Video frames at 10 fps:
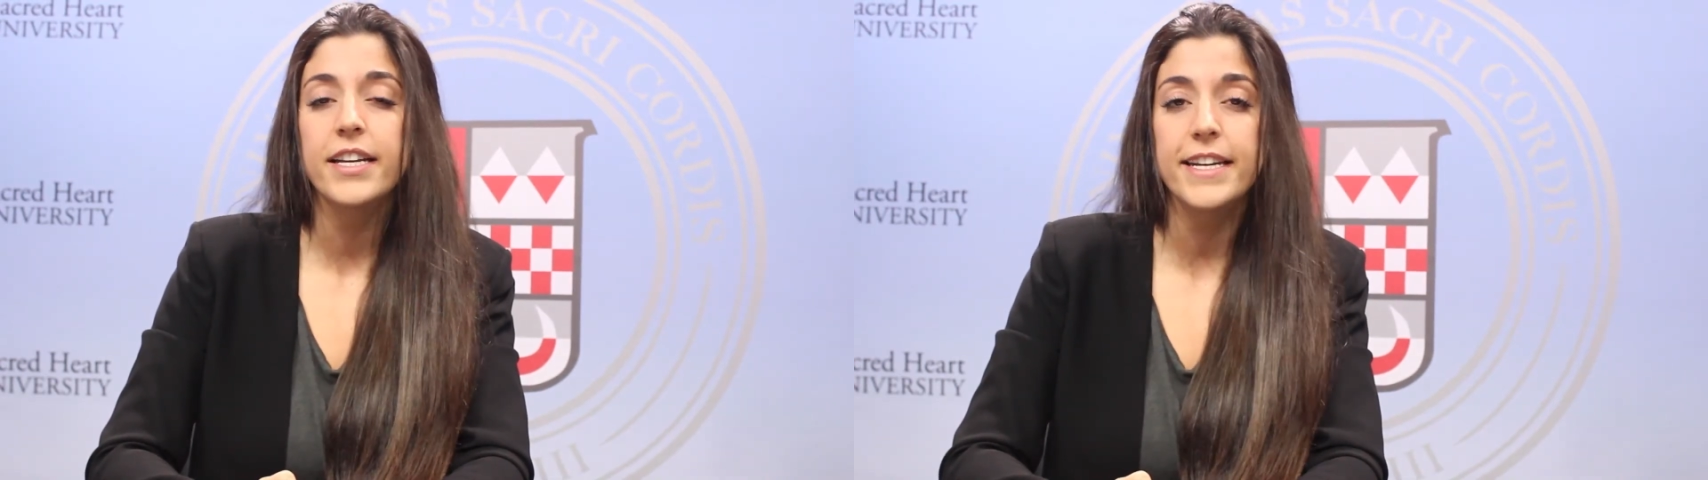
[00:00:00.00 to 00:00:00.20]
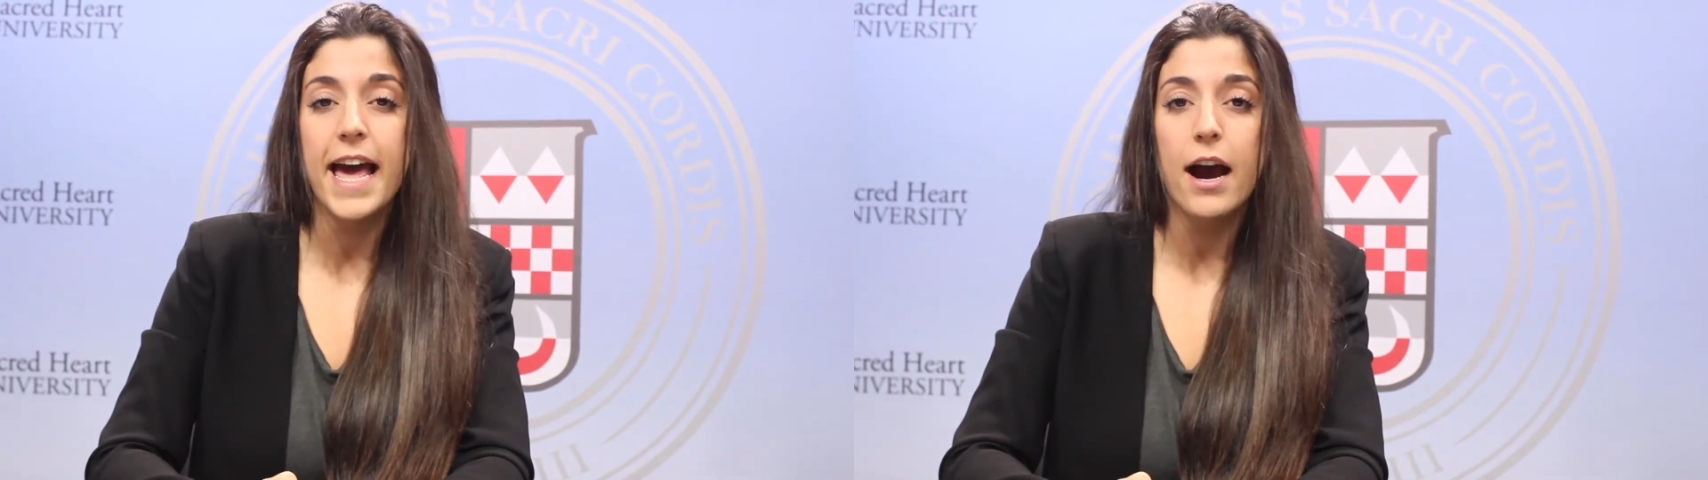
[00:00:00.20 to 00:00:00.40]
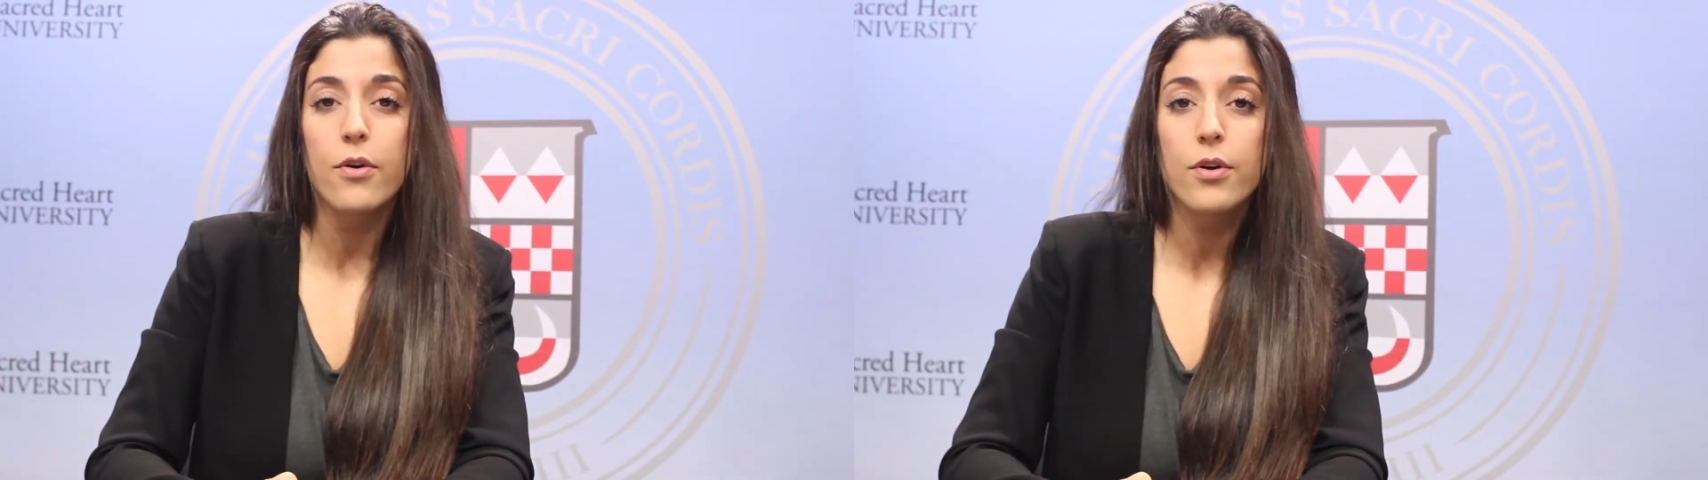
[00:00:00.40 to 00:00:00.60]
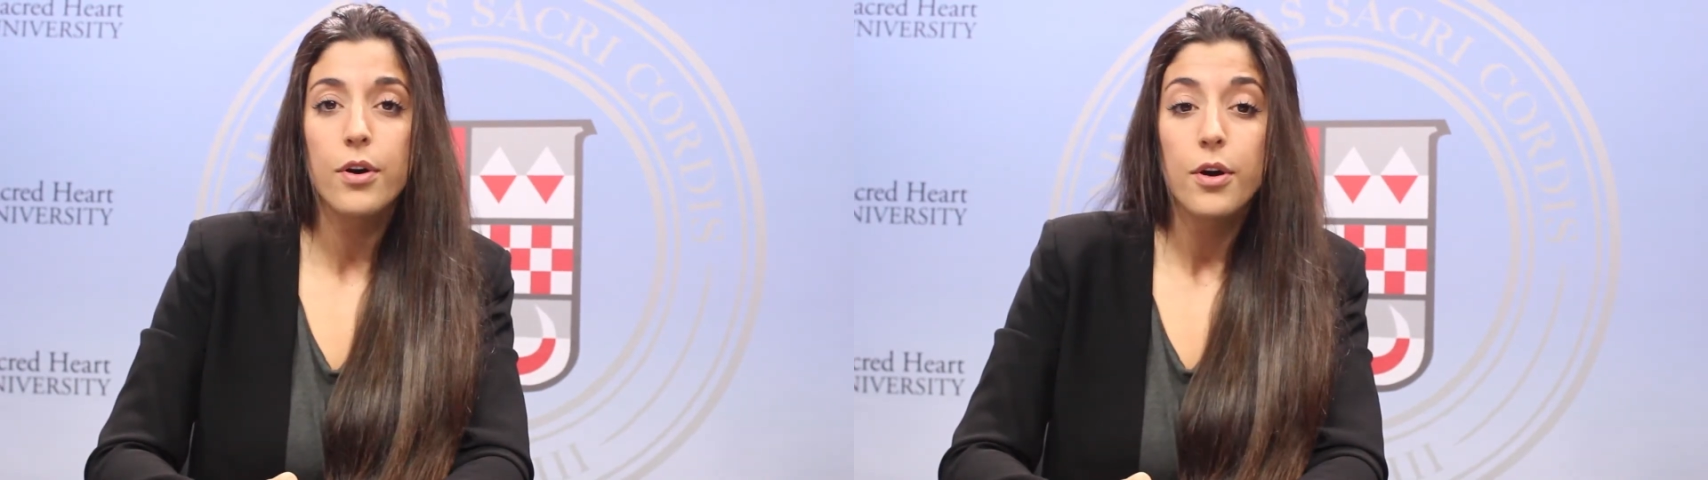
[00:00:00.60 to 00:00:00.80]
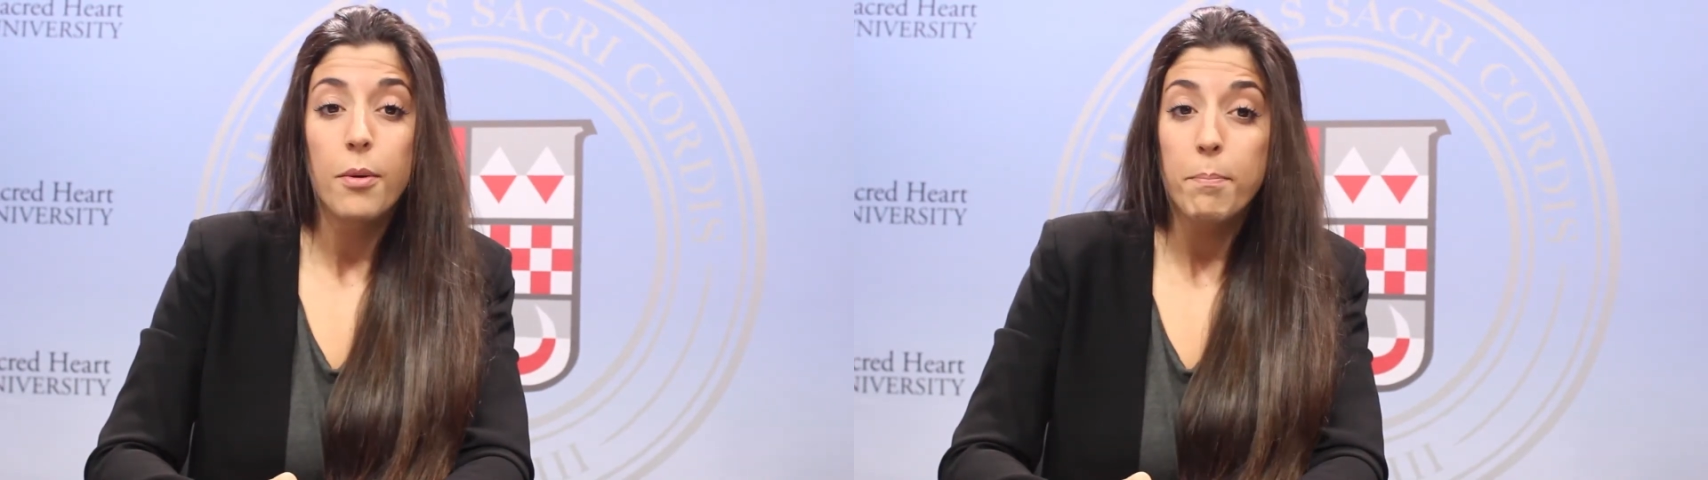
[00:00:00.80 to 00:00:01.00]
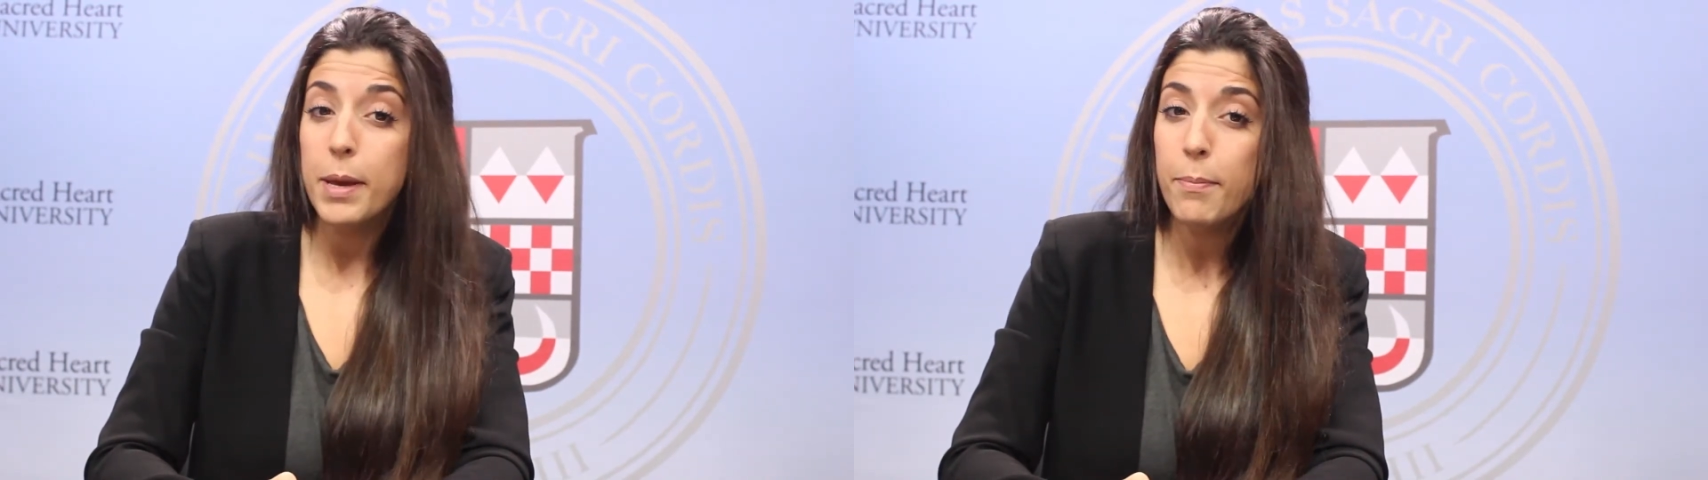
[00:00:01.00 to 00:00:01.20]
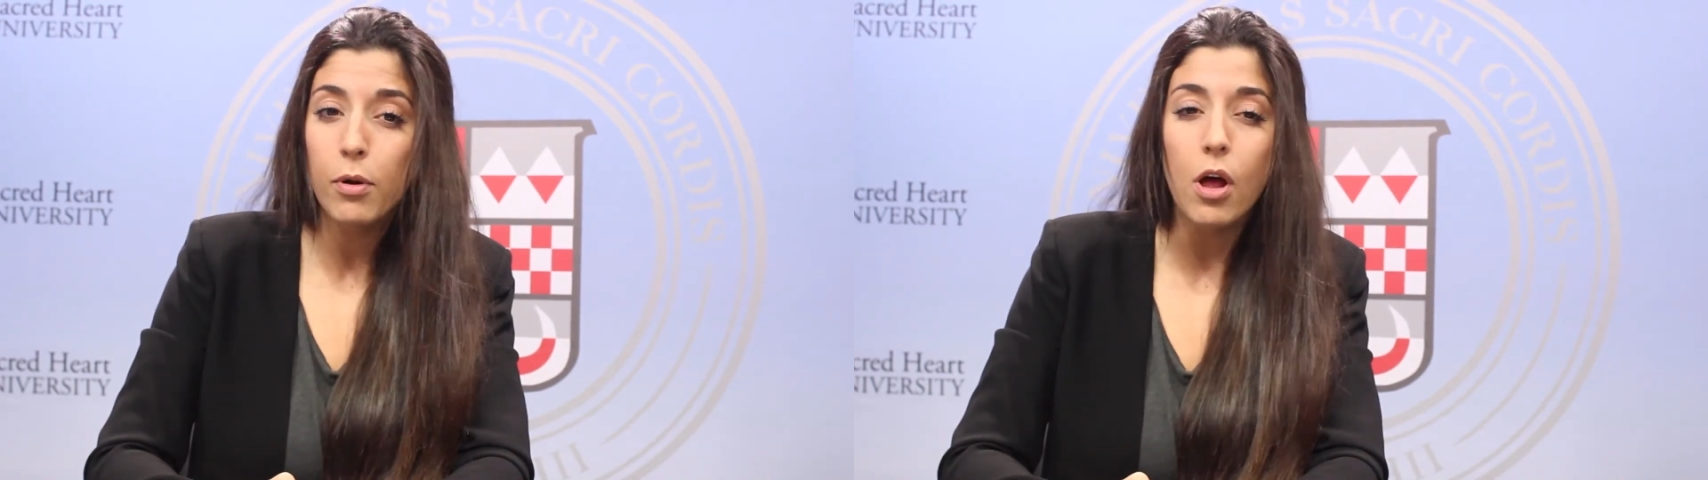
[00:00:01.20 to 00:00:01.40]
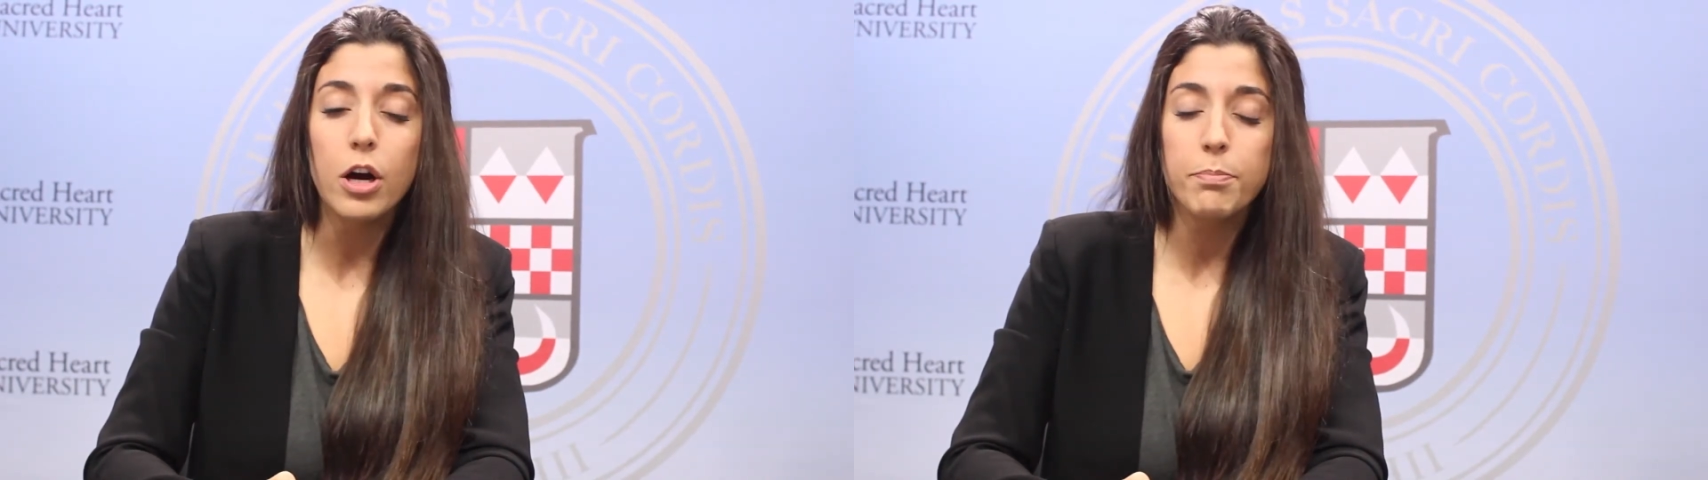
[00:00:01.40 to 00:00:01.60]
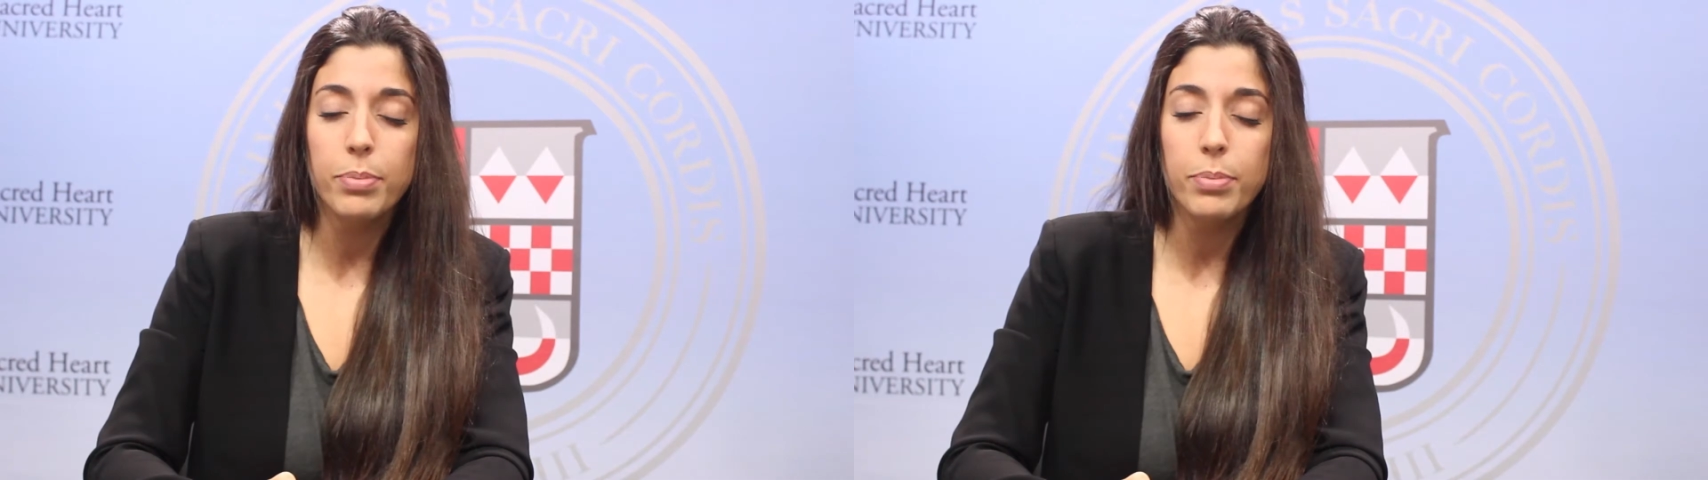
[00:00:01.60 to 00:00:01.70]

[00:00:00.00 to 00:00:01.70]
Now, people are